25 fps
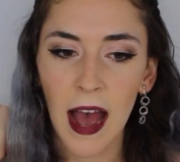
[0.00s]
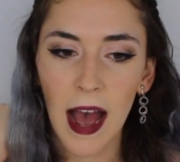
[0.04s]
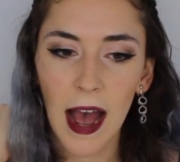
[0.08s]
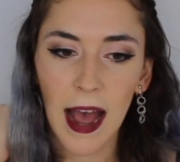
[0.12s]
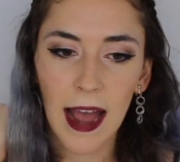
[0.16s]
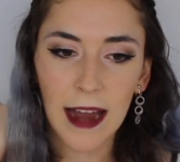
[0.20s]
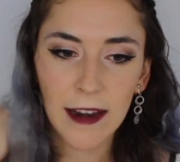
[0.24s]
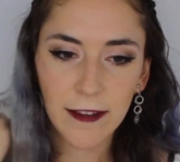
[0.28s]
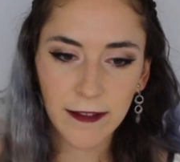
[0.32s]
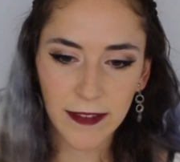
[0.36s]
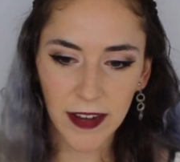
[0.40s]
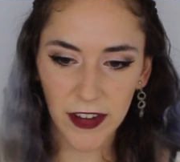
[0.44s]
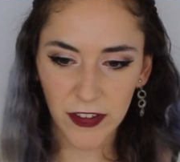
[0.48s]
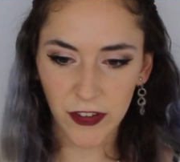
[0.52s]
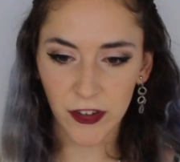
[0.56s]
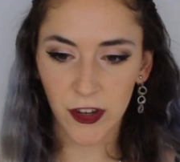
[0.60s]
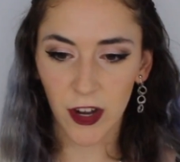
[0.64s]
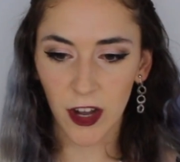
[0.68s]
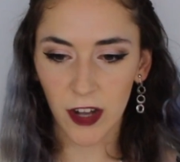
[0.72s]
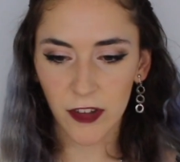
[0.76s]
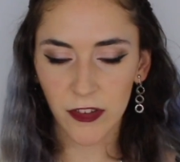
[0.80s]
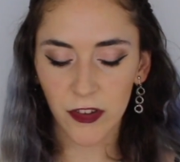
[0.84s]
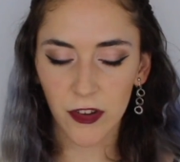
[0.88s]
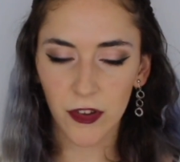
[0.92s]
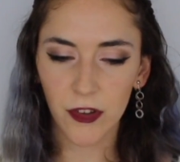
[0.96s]
And
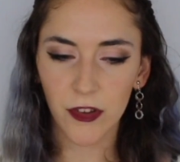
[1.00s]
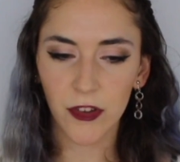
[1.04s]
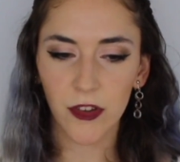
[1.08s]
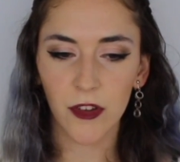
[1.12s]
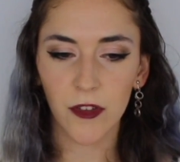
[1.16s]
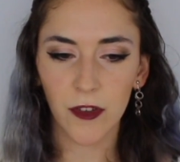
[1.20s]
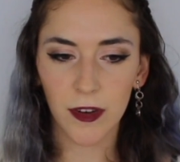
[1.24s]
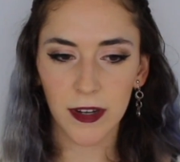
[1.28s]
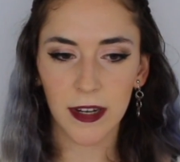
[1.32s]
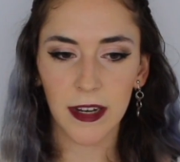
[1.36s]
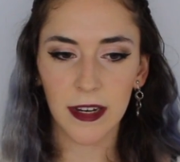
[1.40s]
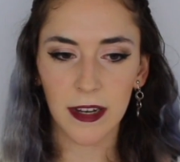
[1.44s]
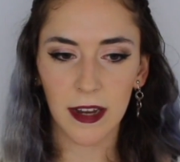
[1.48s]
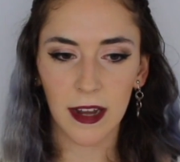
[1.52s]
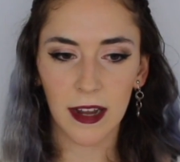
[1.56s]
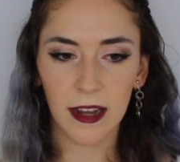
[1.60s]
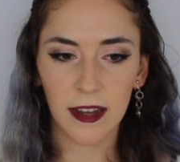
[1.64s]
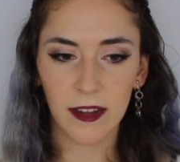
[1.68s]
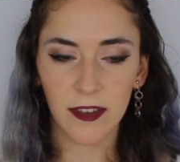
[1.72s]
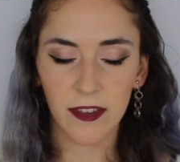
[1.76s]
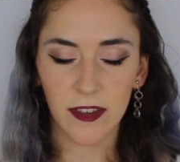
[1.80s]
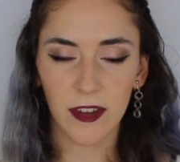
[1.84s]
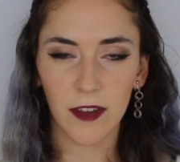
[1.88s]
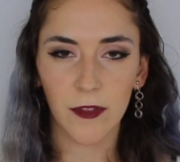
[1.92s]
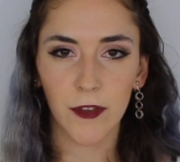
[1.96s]
flashcards are also really
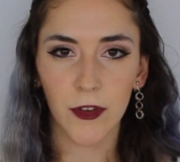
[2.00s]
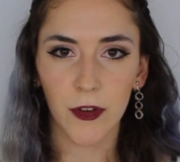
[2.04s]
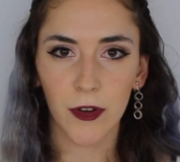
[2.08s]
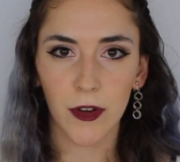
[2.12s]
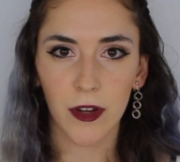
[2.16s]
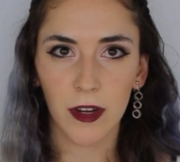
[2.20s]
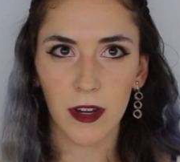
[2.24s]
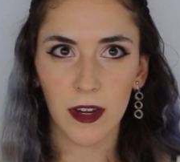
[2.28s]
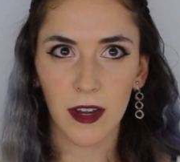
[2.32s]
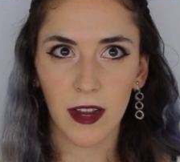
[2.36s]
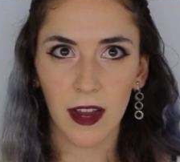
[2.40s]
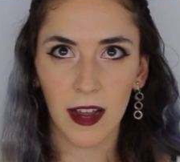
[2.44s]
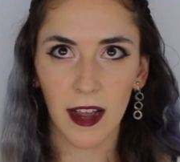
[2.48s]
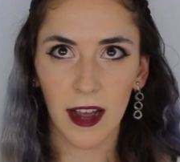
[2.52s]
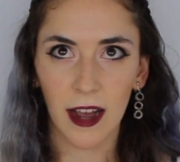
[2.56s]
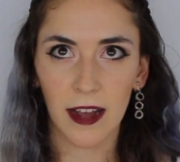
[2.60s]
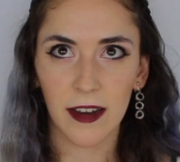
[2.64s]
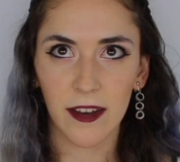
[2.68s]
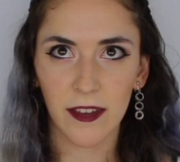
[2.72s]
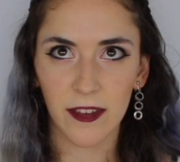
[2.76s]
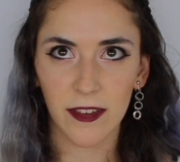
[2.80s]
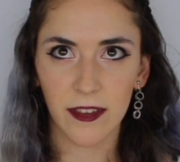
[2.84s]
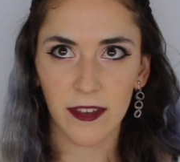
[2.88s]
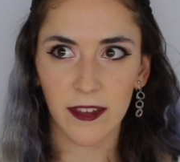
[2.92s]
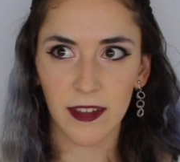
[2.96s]
nice if you're a
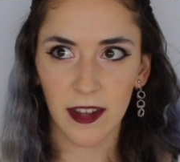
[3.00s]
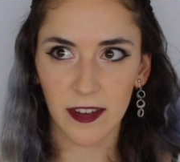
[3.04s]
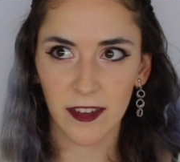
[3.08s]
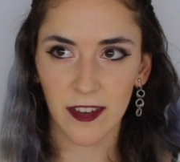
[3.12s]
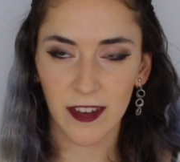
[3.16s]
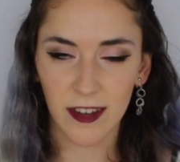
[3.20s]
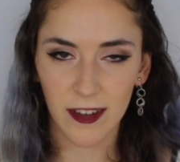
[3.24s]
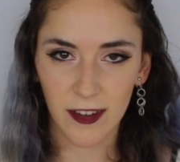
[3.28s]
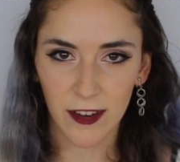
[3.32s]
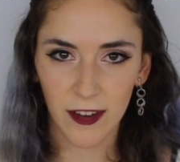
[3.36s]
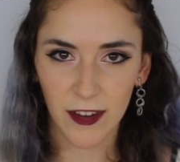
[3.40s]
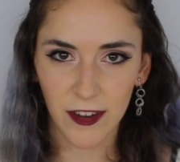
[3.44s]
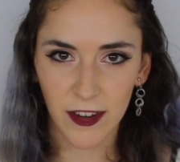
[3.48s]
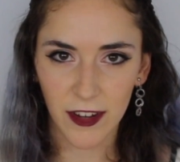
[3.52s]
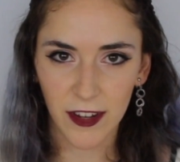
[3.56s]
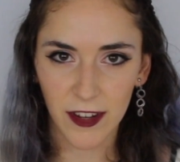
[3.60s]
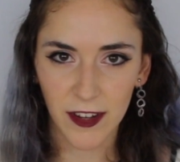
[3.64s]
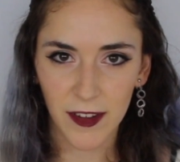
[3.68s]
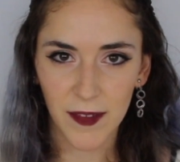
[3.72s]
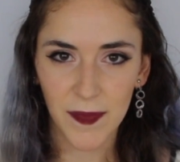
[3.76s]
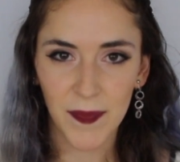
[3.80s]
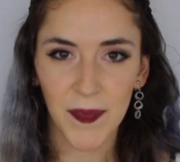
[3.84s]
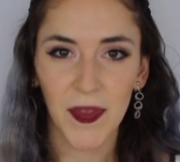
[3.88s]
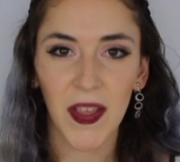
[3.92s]
kinesthetic learner.